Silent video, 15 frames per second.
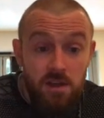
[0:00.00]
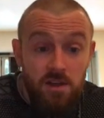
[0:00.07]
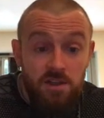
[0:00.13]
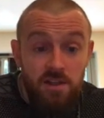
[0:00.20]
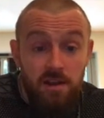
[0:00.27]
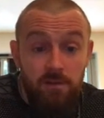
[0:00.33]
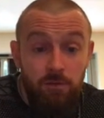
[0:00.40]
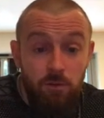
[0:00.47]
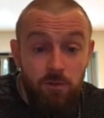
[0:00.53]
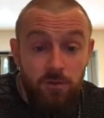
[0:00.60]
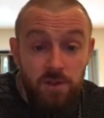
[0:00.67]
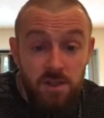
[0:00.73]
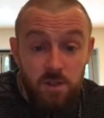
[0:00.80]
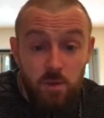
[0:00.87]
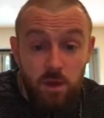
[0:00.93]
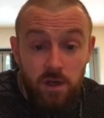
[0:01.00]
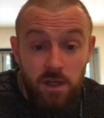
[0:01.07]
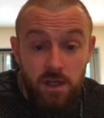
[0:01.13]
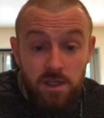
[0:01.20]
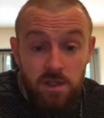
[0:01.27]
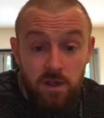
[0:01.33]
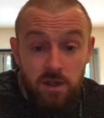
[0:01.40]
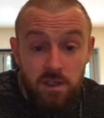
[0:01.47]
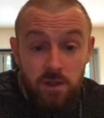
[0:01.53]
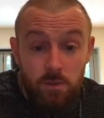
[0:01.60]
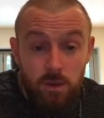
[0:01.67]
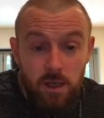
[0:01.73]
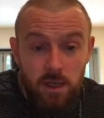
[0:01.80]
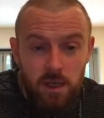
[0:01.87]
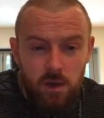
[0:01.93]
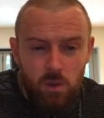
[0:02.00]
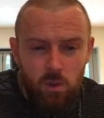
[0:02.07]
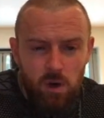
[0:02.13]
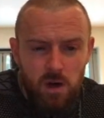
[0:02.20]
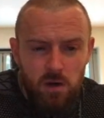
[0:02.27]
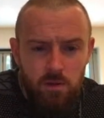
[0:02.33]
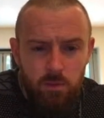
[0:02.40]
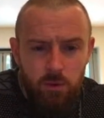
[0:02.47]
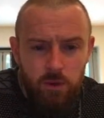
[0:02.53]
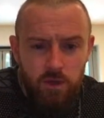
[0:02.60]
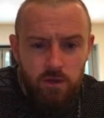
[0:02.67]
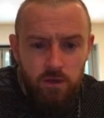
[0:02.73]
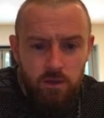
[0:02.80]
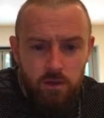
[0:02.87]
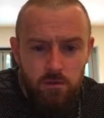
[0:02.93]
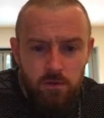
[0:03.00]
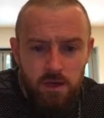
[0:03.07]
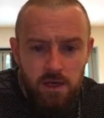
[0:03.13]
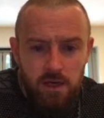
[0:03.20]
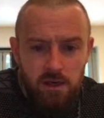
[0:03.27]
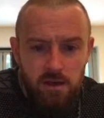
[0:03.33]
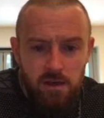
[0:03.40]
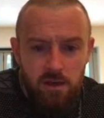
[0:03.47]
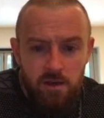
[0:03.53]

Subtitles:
So therefore for this one, it's going to be 1.3